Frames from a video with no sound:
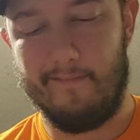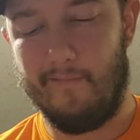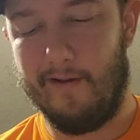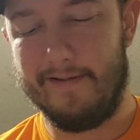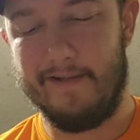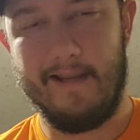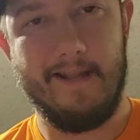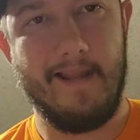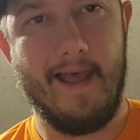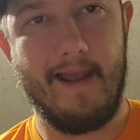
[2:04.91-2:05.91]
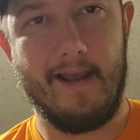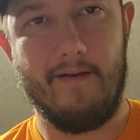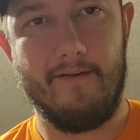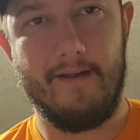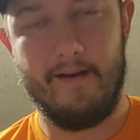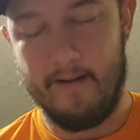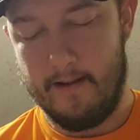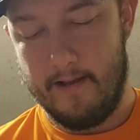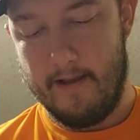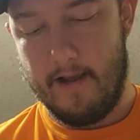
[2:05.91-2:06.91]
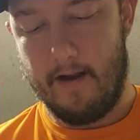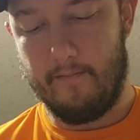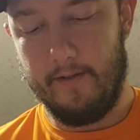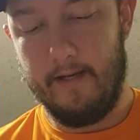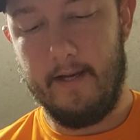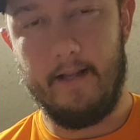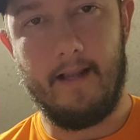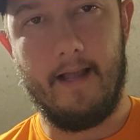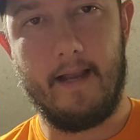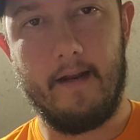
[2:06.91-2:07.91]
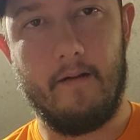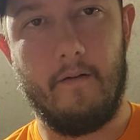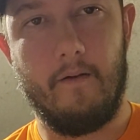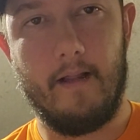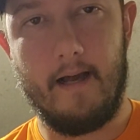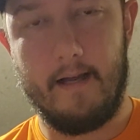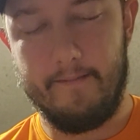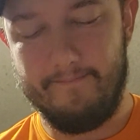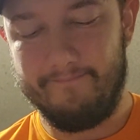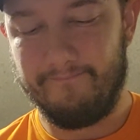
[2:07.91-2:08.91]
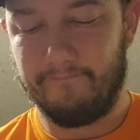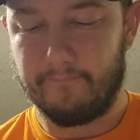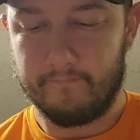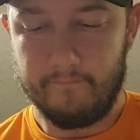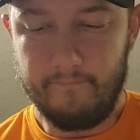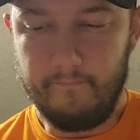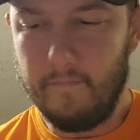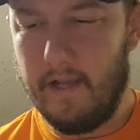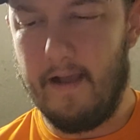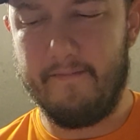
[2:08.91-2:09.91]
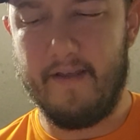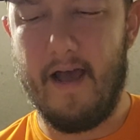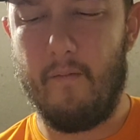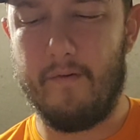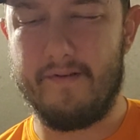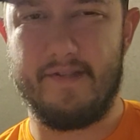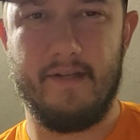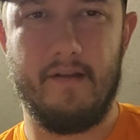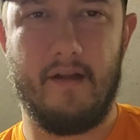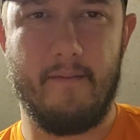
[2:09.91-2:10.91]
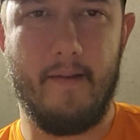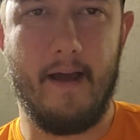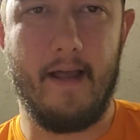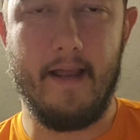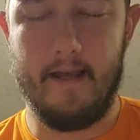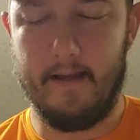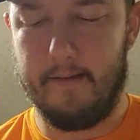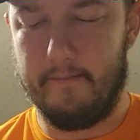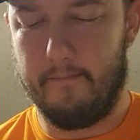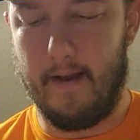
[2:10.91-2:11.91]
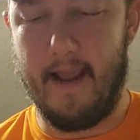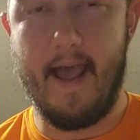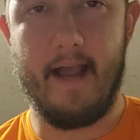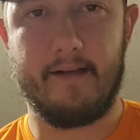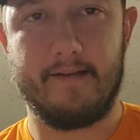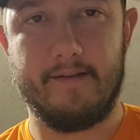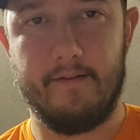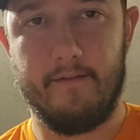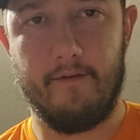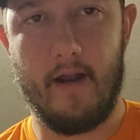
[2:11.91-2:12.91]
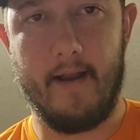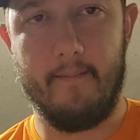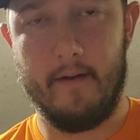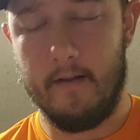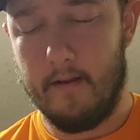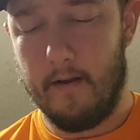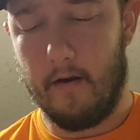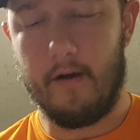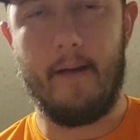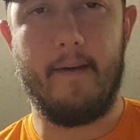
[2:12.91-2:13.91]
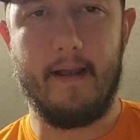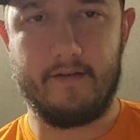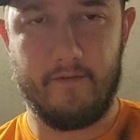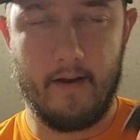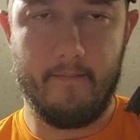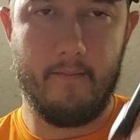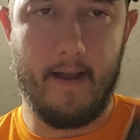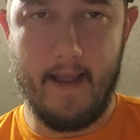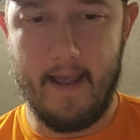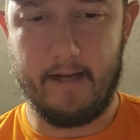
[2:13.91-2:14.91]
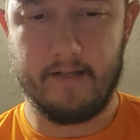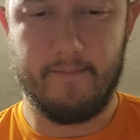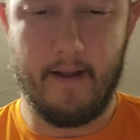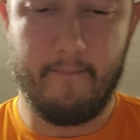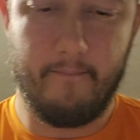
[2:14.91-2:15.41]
wasn't getting the hang of it. I really didn't like it a whole lot. I've got one still on my my X frame, or not my X frame, but my X, my